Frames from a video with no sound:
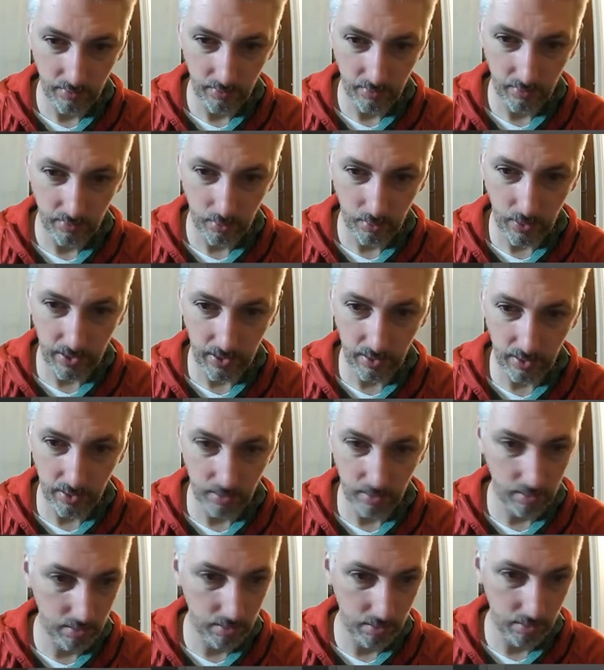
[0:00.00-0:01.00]
quick and
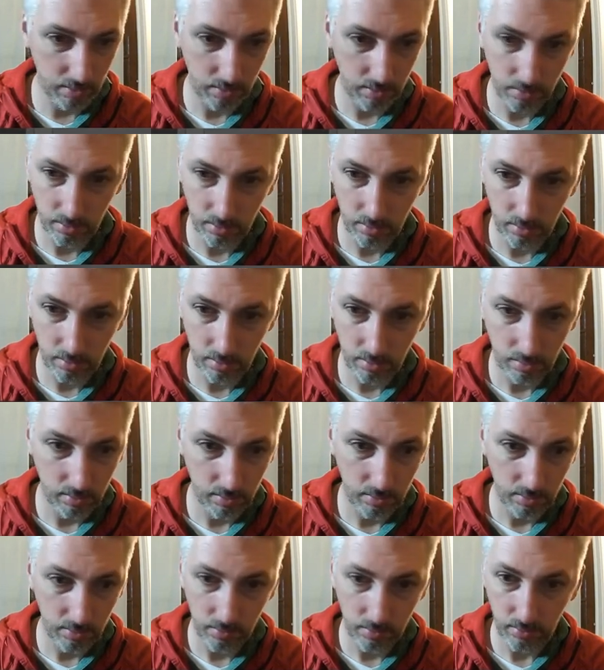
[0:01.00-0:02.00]

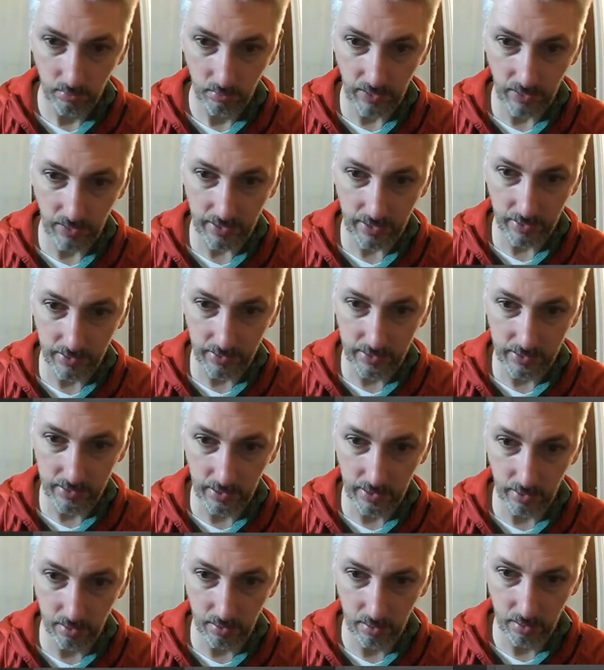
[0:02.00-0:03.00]
reckless
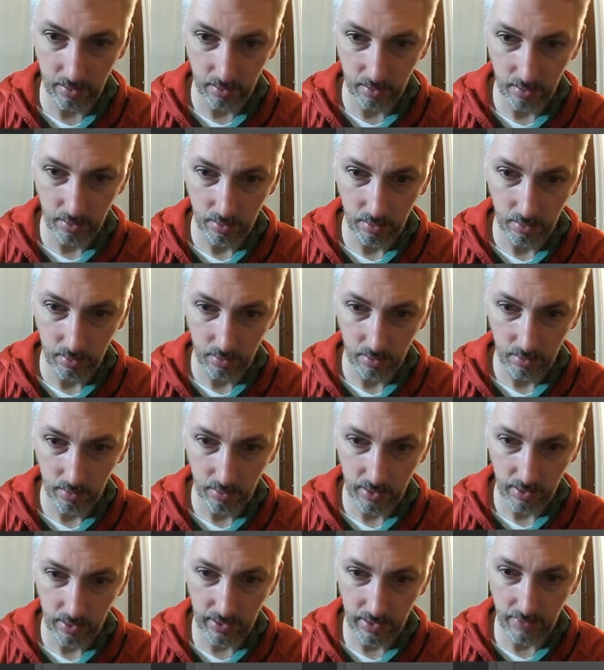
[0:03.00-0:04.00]
here
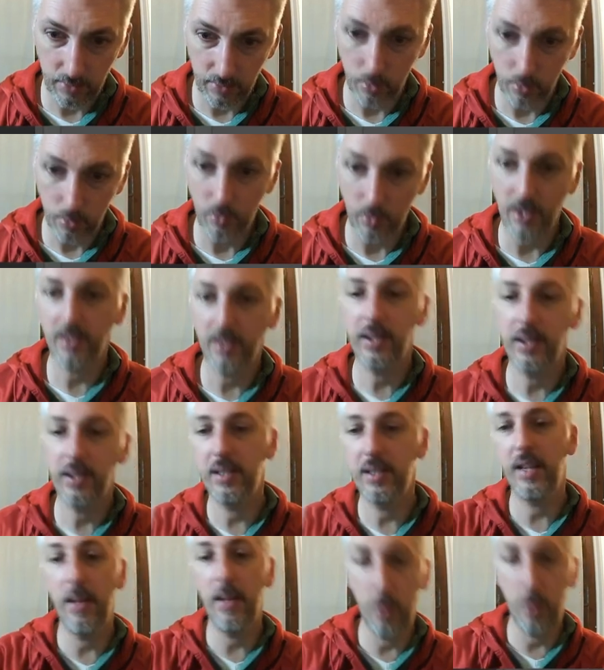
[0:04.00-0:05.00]
to give
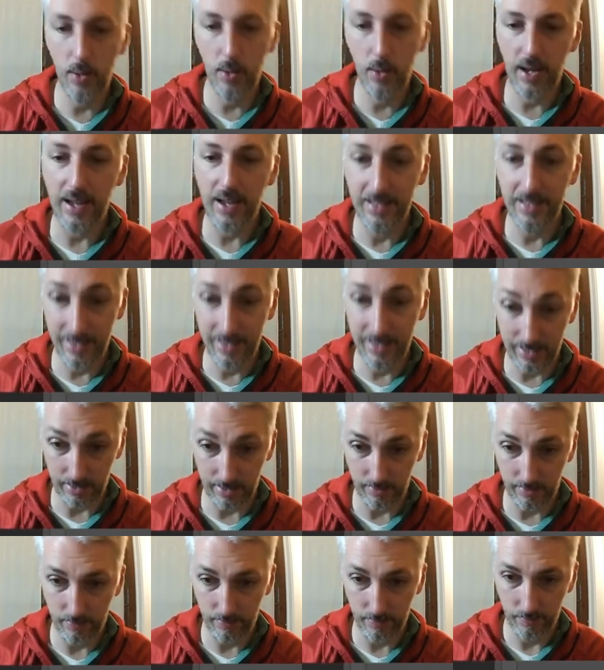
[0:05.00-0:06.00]
you an idea,
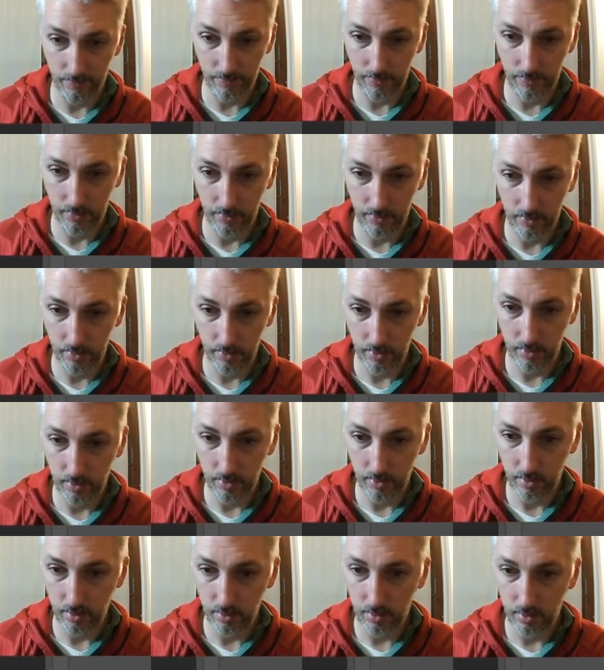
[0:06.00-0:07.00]

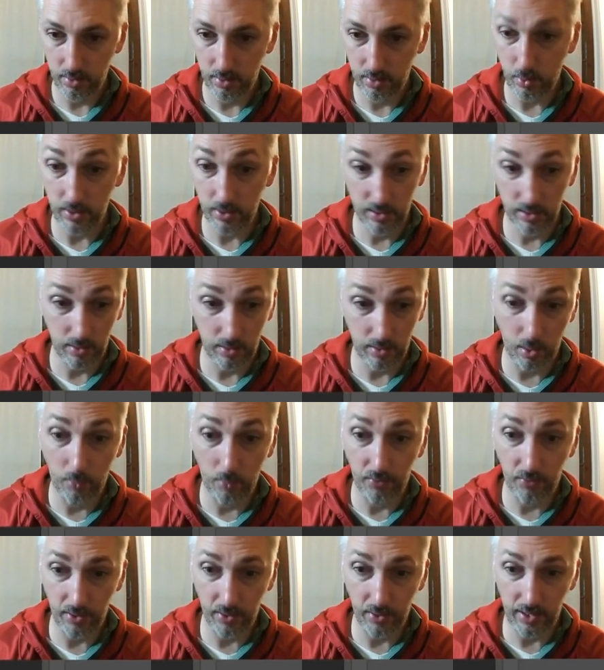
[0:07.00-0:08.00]
to
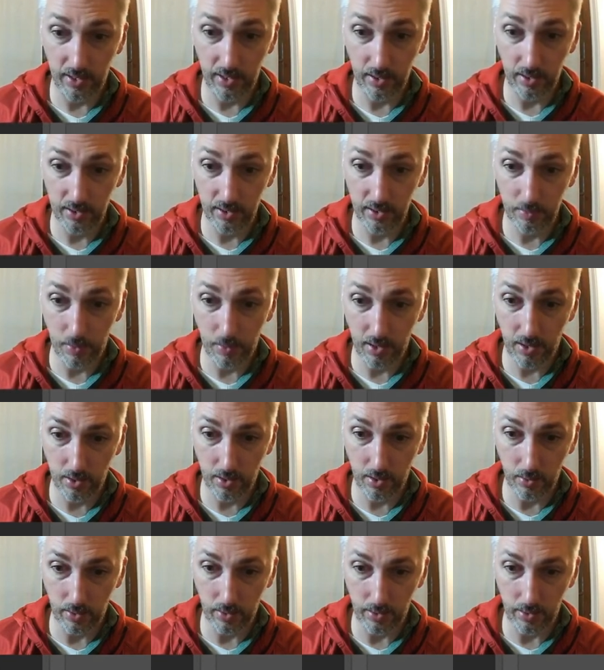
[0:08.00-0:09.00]
hopefully inspire you
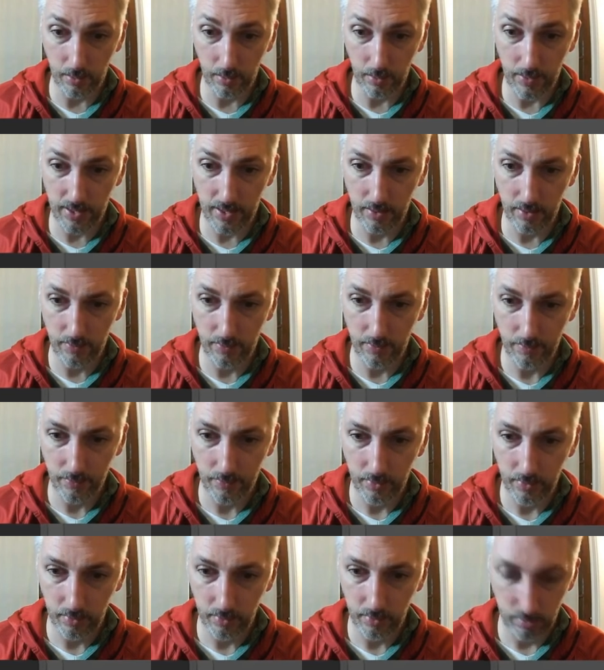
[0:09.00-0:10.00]
a little bit.
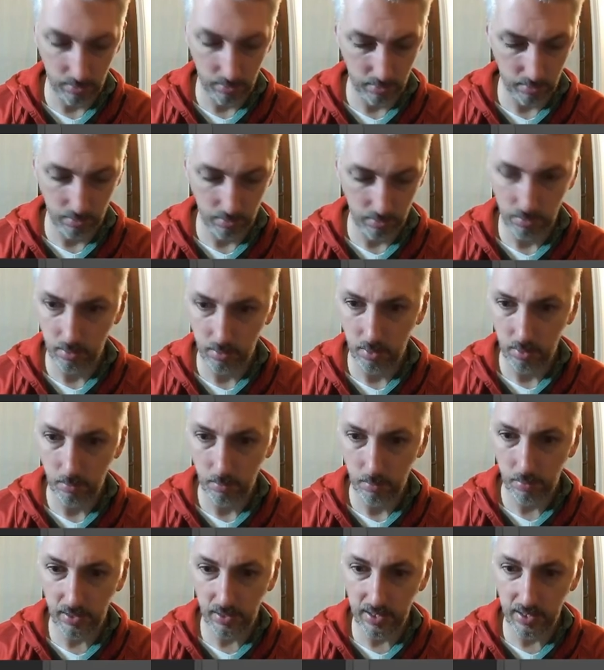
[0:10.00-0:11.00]

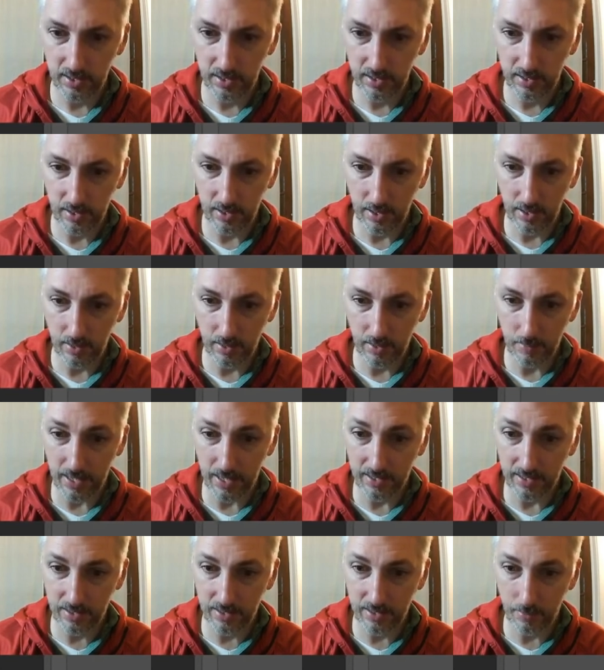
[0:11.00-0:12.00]
Please make
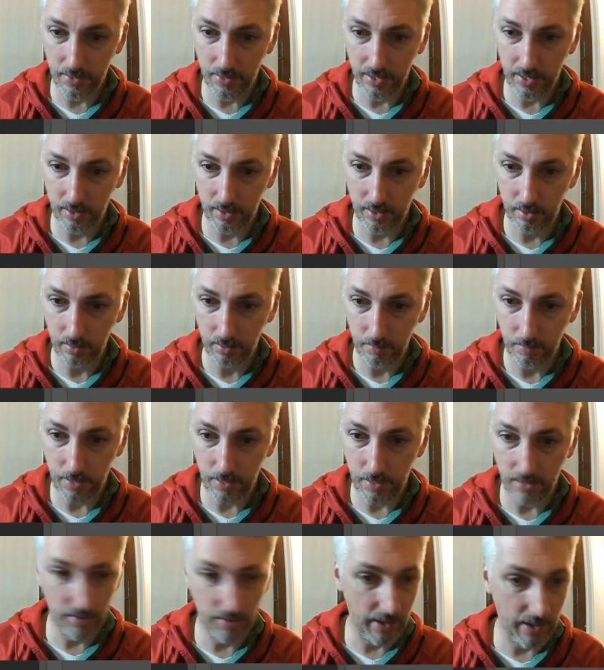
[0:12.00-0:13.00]
something
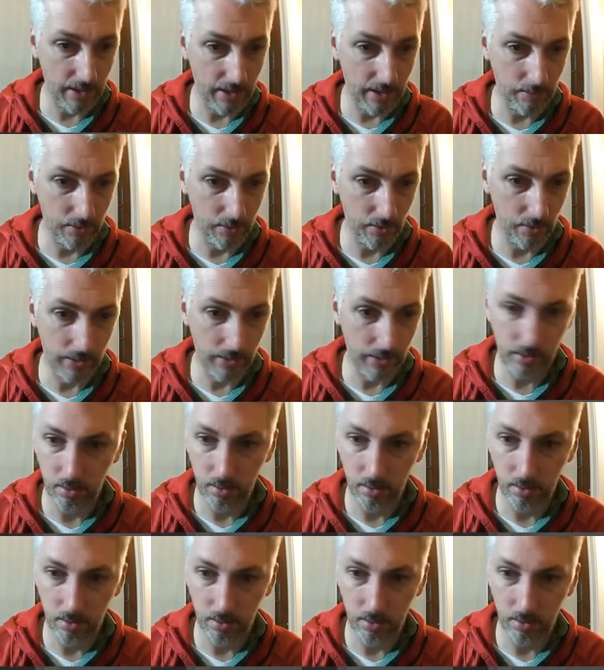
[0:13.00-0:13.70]
better than I'm doing,